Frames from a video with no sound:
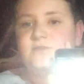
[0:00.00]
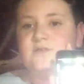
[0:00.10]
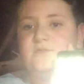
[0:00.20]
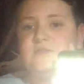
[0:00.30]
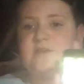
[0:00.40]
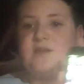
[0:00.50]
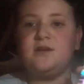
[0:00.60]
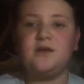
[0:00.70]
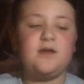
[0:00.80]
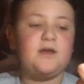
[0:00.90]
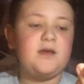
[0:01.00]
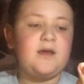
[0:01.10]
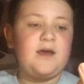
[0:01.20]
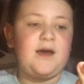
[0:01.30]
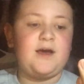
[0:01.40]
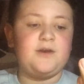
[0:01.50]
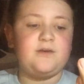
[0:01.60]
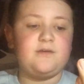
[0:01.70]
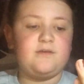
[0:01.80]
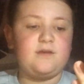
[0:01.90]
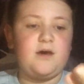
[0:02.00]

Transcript: as you've just seen. And